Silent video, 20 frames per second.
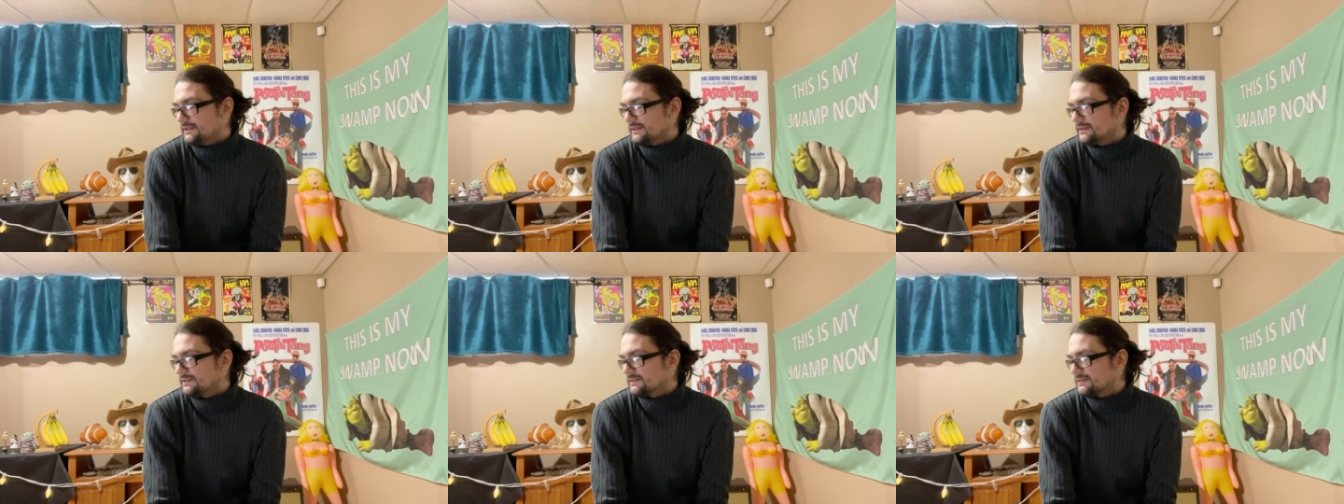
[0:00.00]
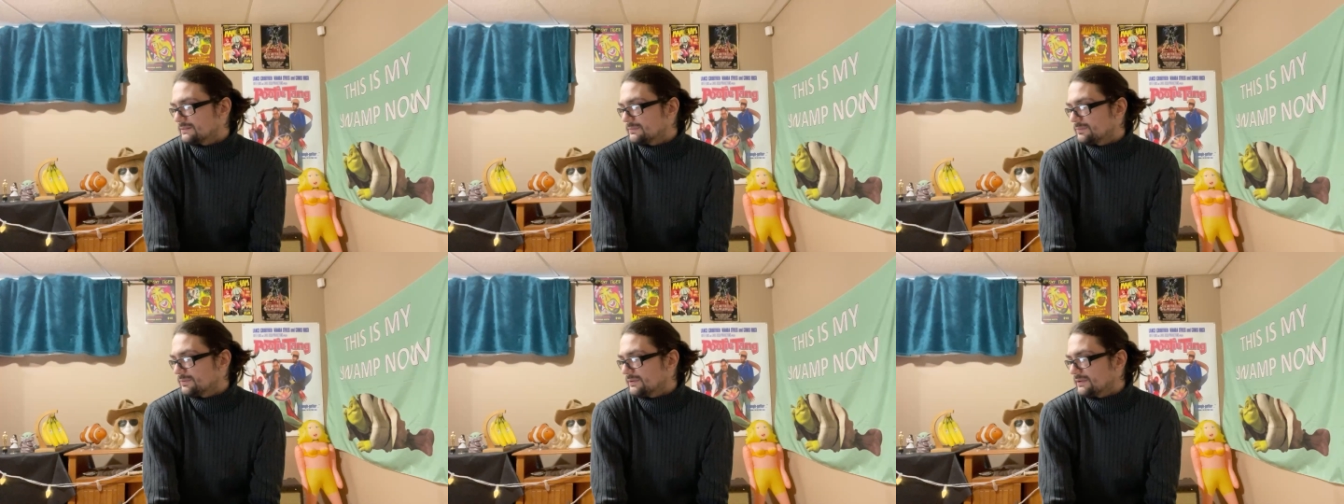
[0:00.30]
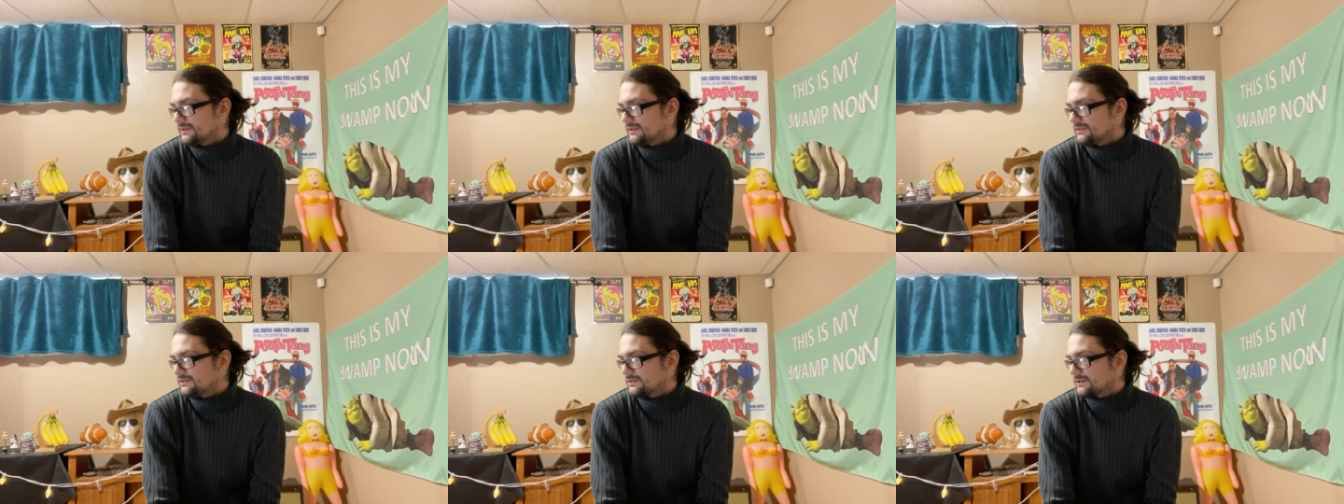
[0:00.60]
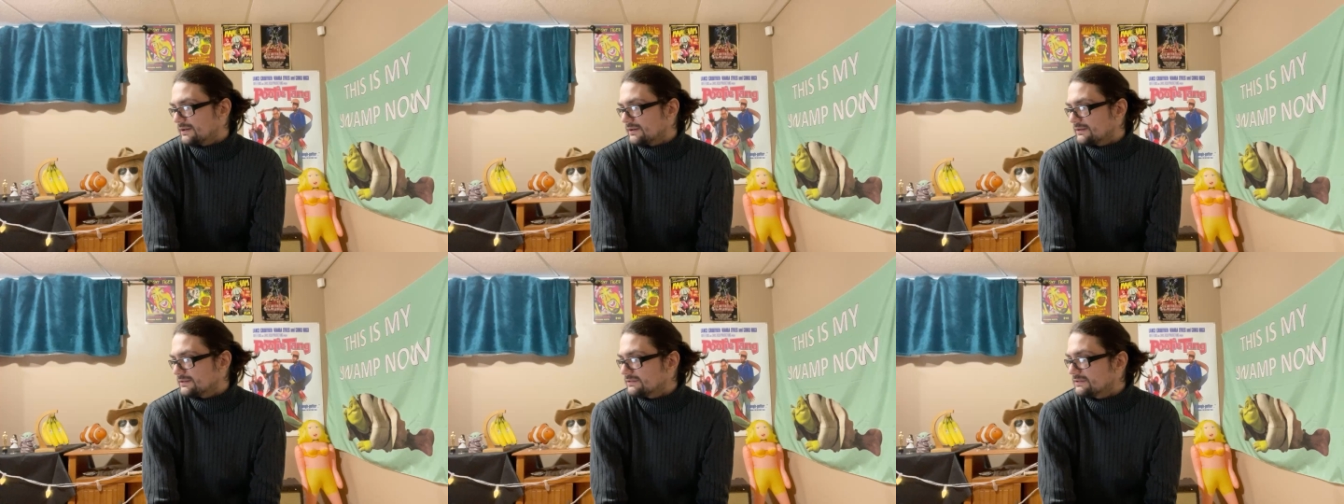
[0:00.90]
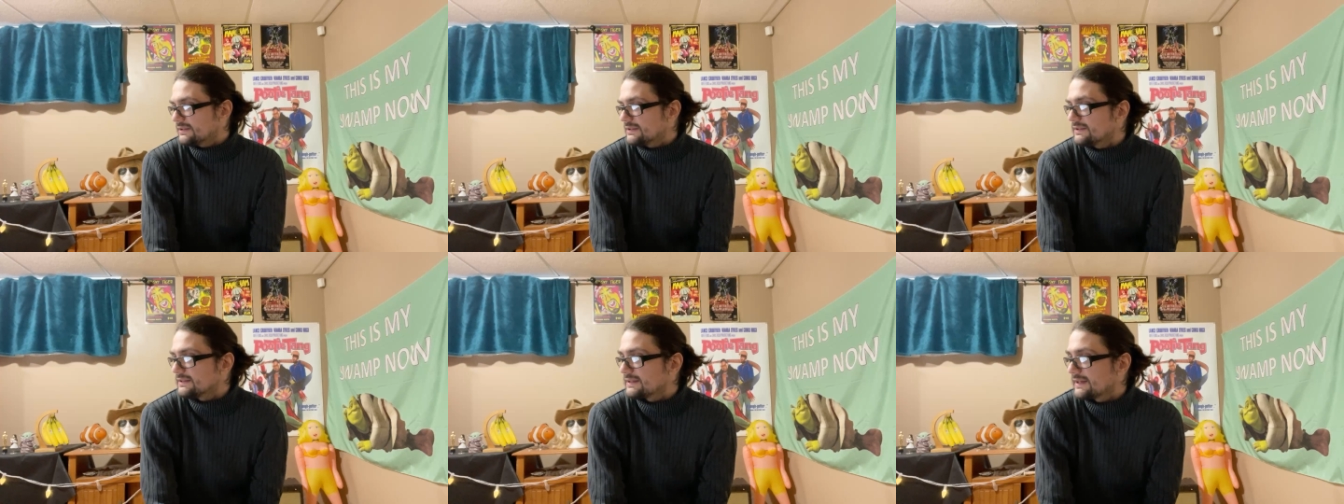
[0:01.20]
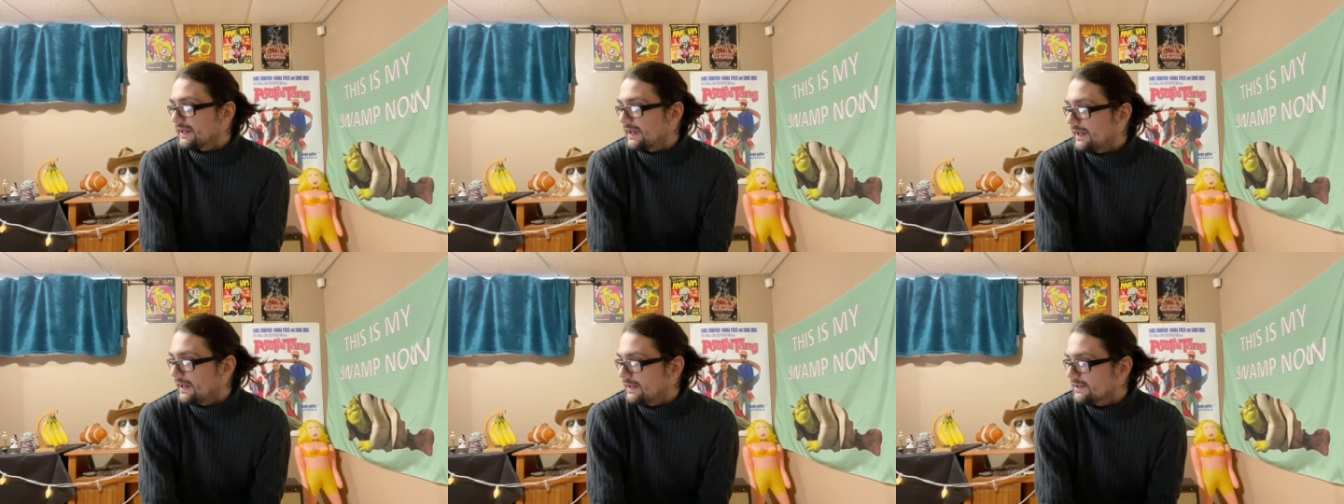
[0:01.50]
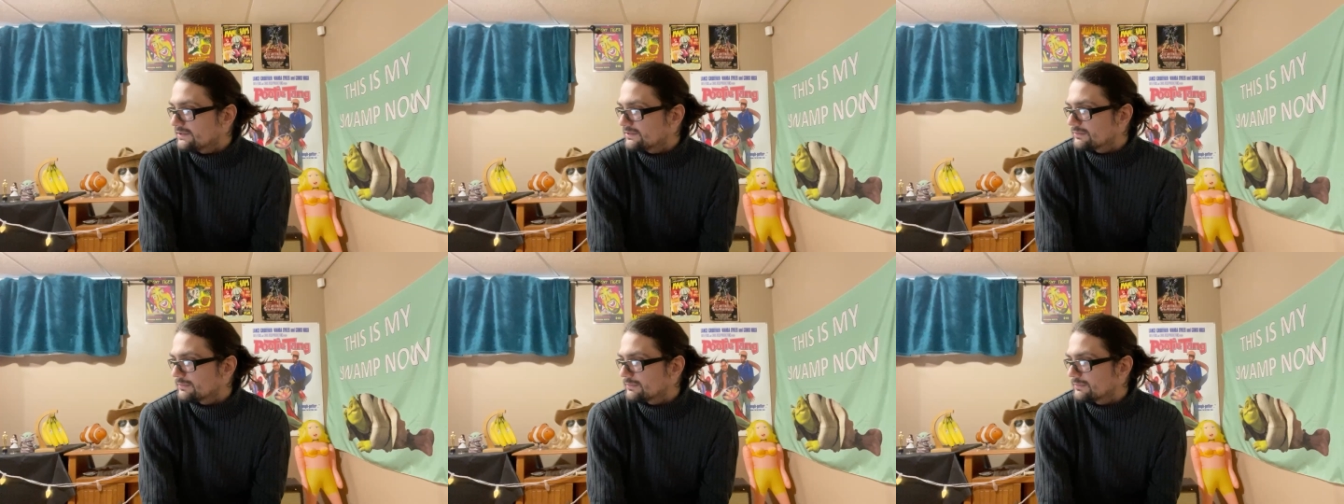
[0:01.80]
It's a pretty star-studded cast.